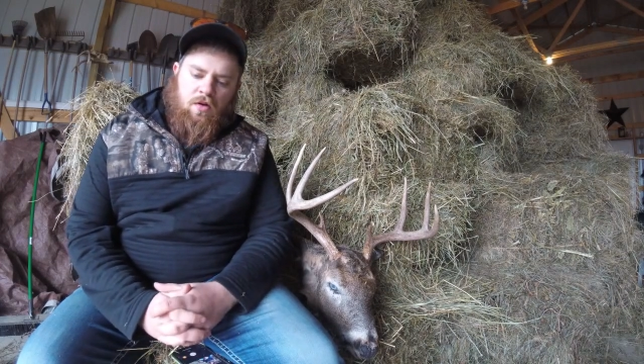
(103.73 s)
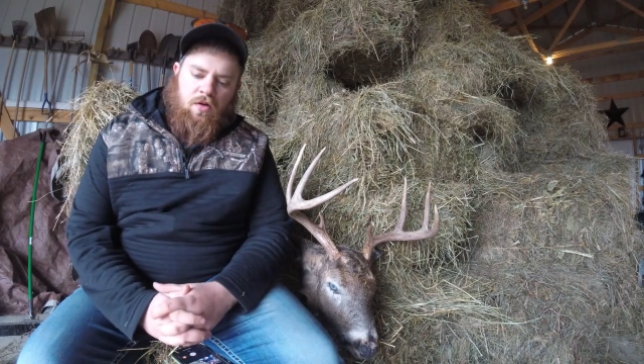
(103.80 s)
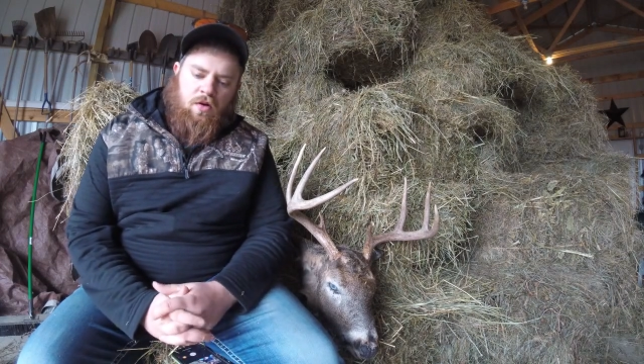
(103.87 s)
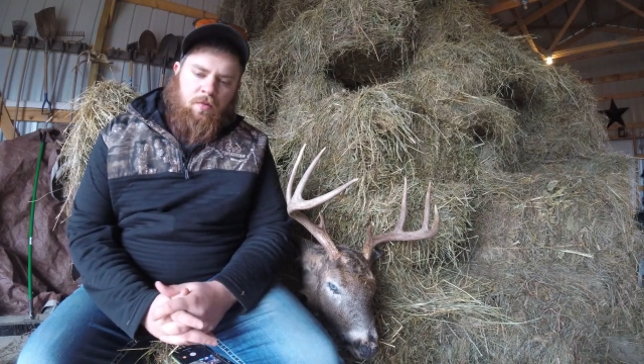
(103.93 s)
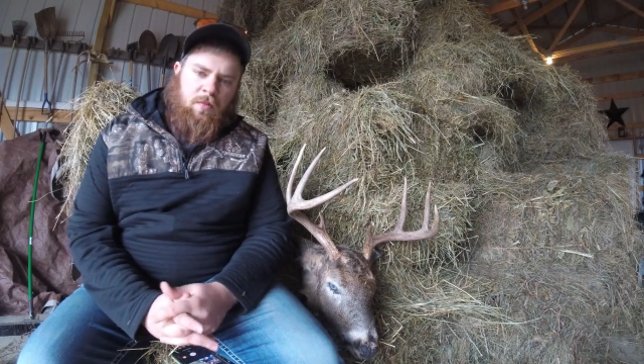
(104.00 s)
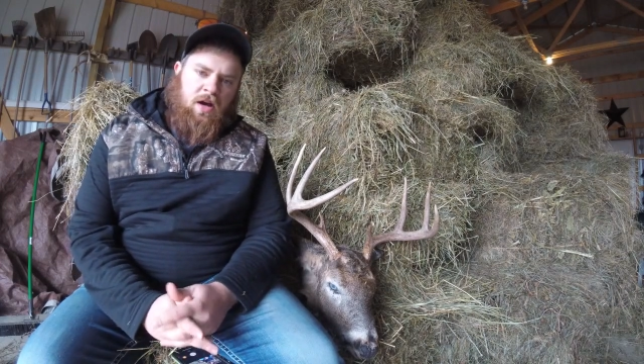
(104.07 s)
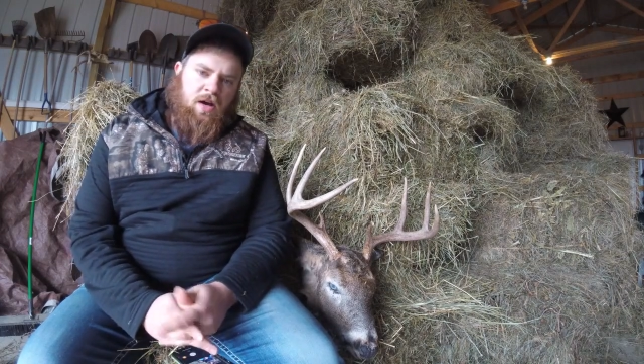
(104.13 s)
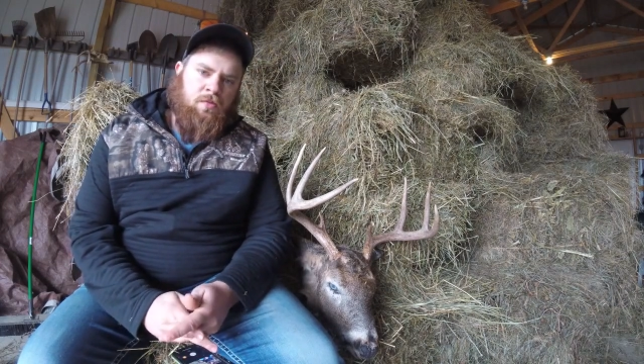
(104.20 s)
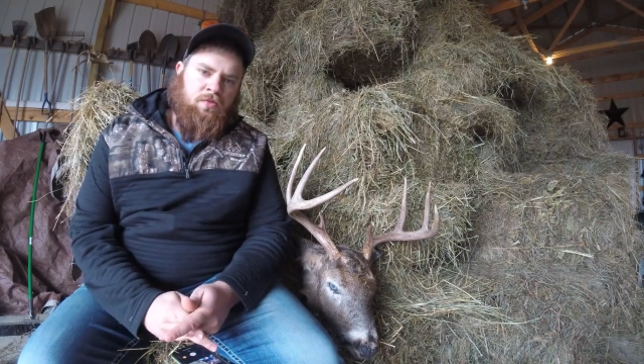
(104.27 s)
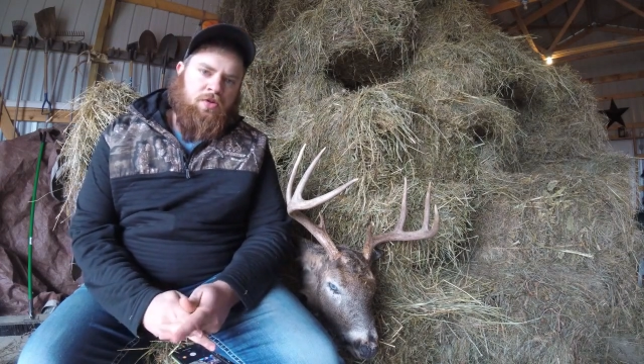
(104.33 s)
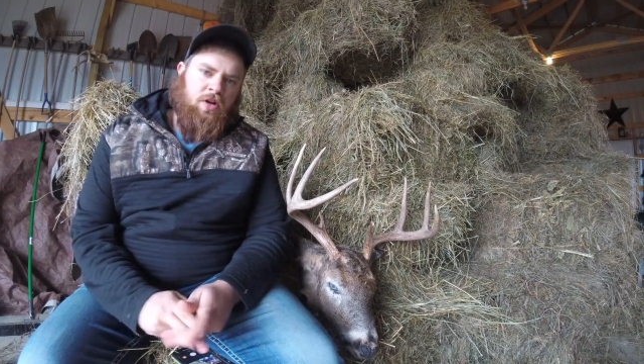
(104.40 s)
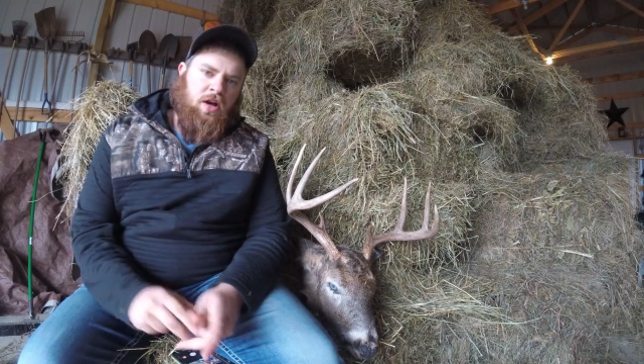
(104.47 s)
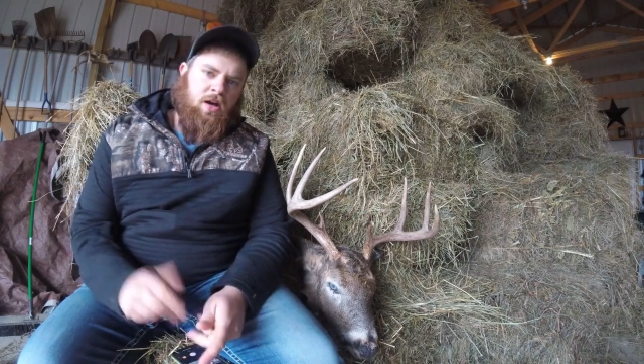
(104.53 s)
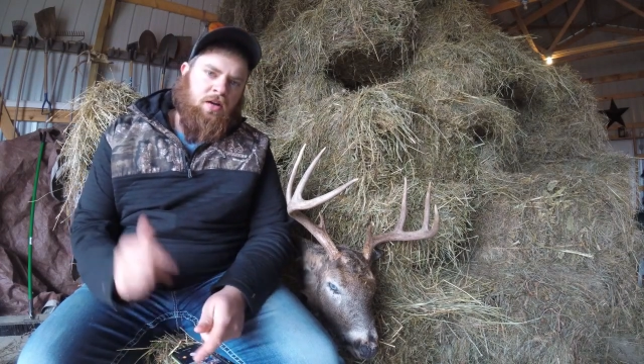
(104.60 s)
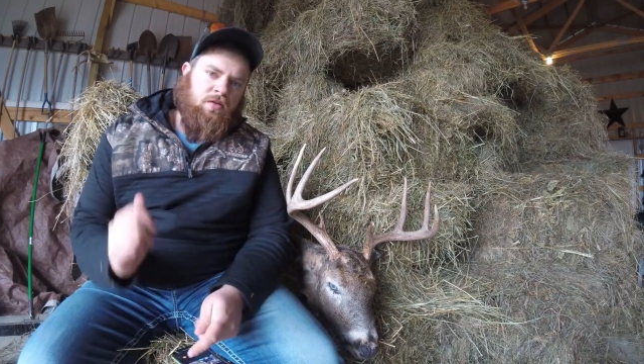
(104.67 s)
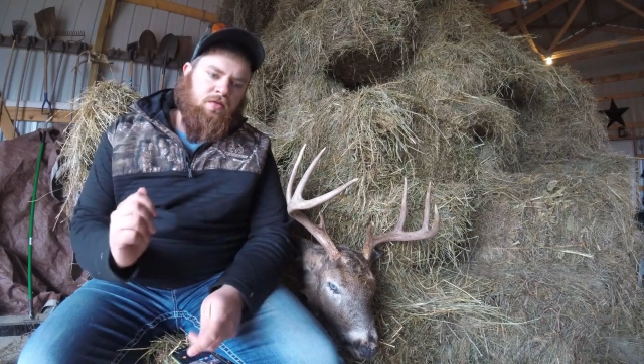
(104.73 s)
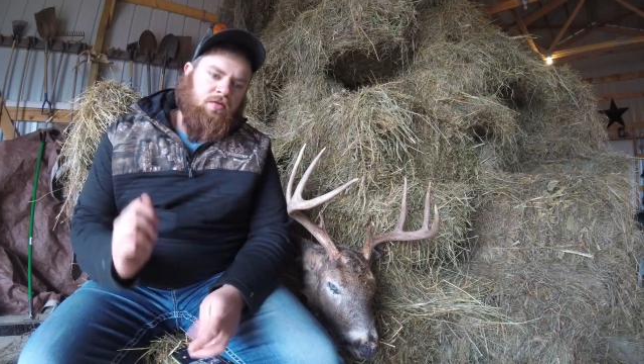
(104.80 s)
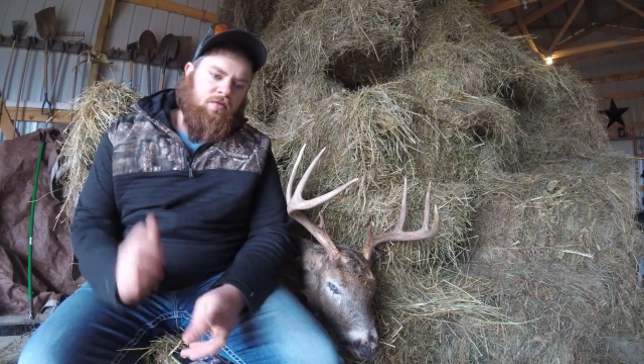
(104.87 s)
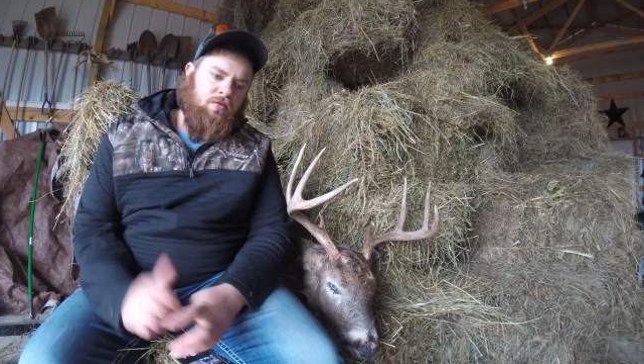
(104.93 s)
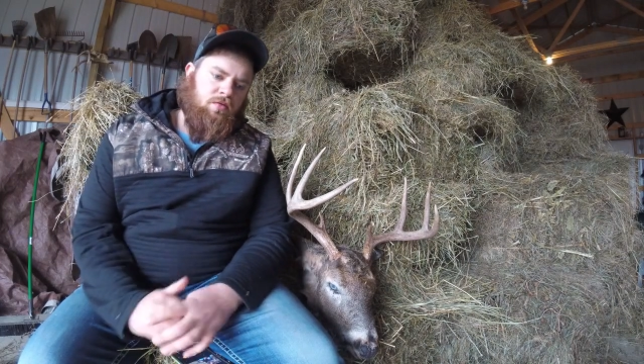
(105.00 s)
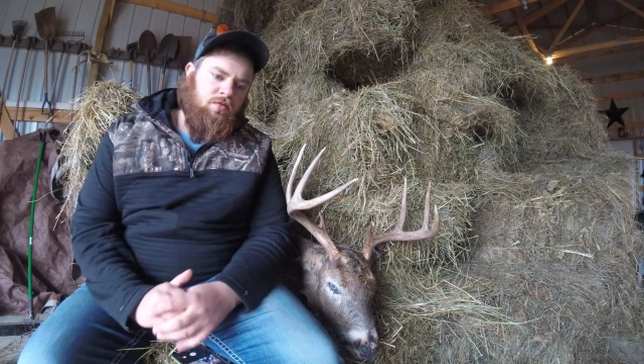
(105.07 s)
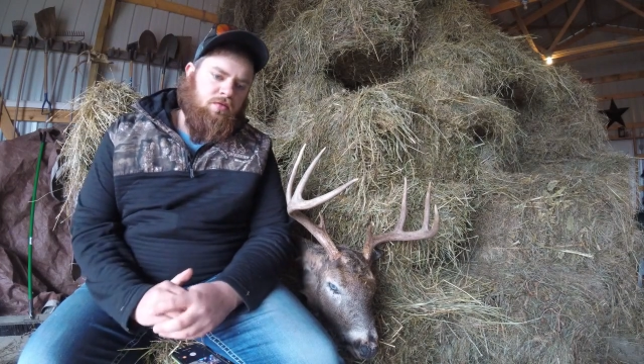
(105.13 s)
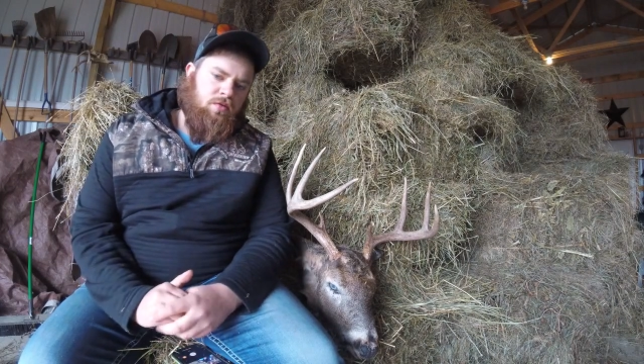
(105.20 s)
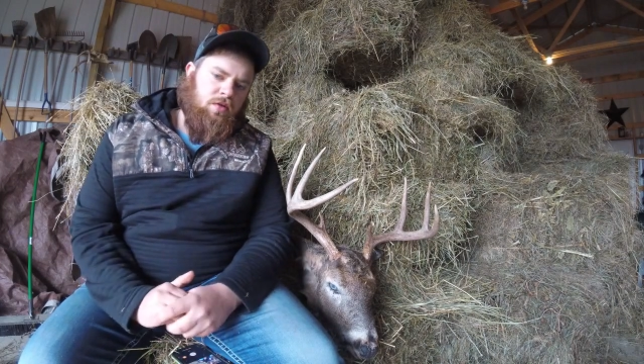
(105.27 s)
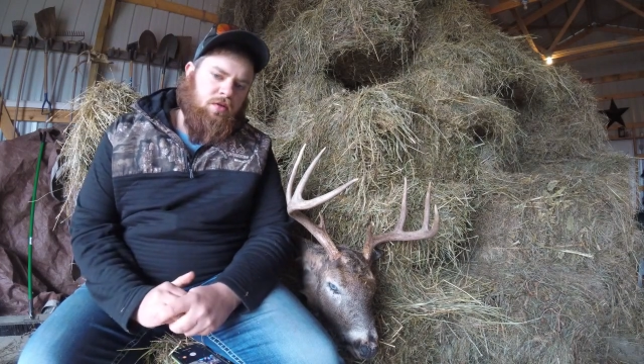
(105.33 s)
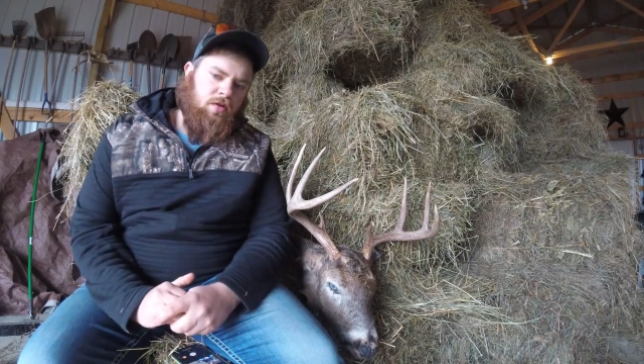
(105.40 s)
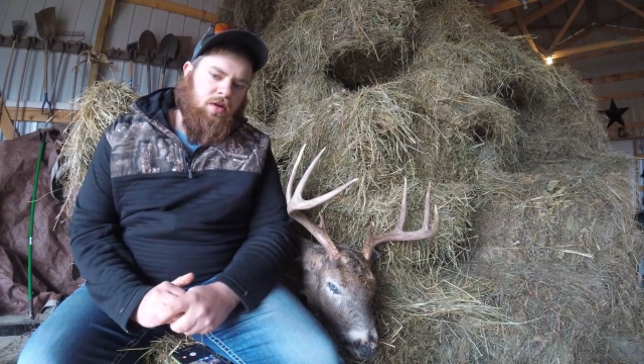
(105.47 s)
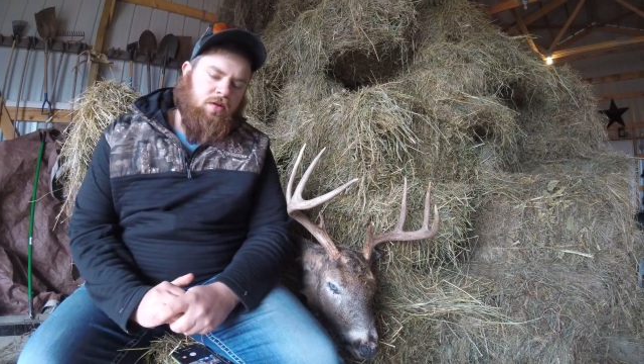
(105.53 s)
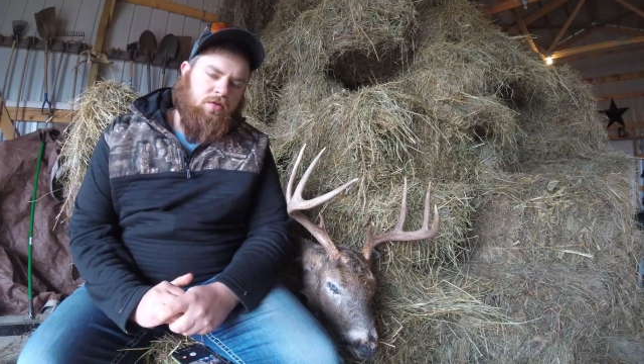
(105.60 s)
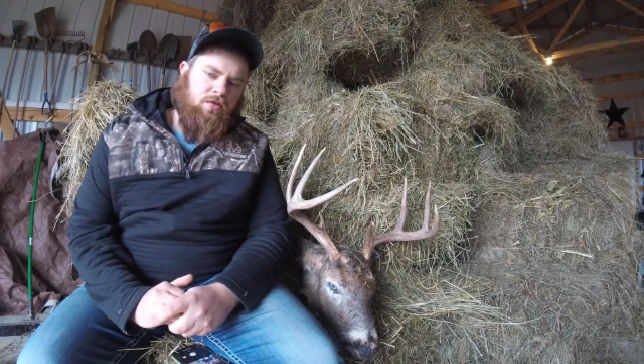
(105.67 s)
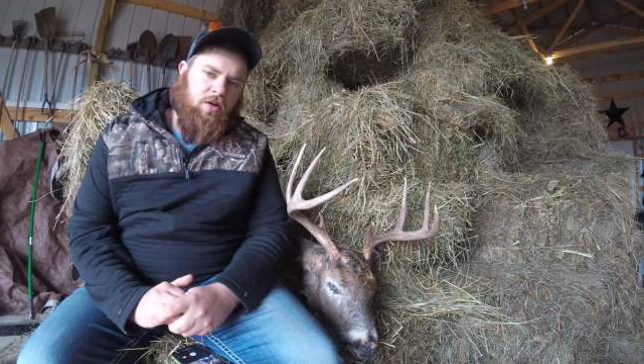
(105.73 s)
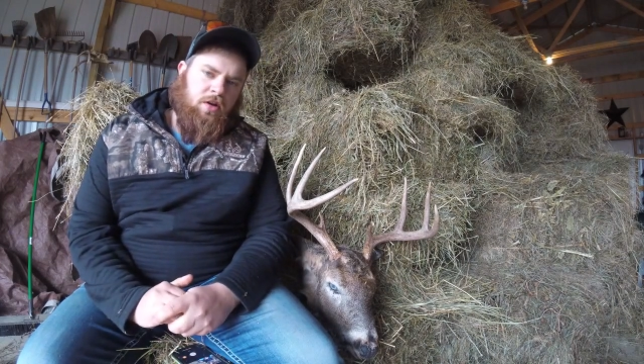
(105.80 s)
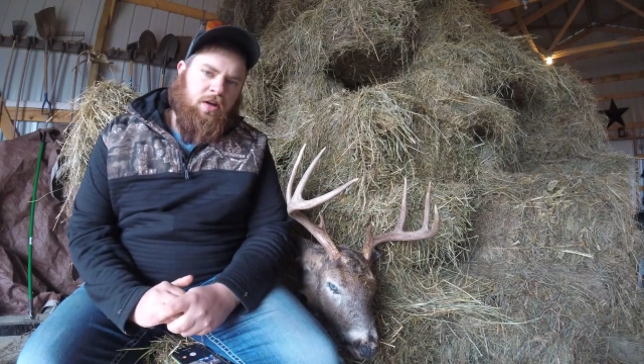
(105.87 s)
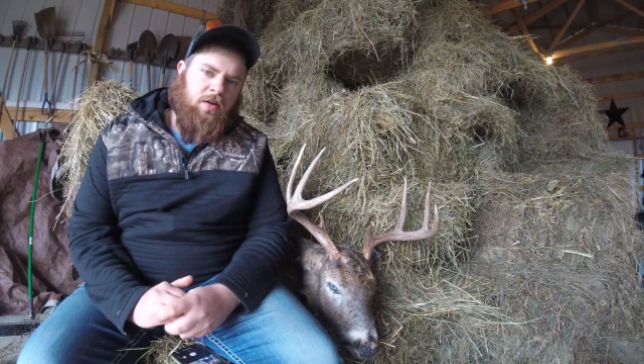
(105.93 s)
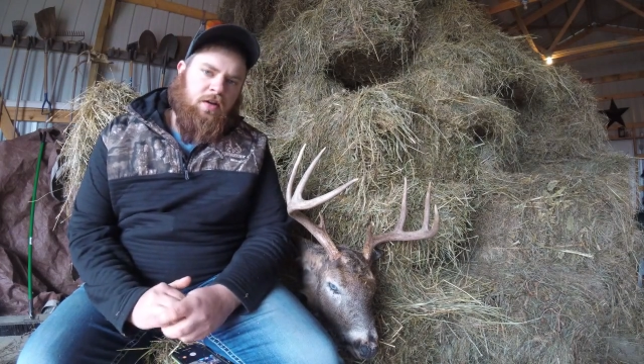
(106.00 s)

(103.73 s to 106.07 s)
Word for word: Her mom shot shot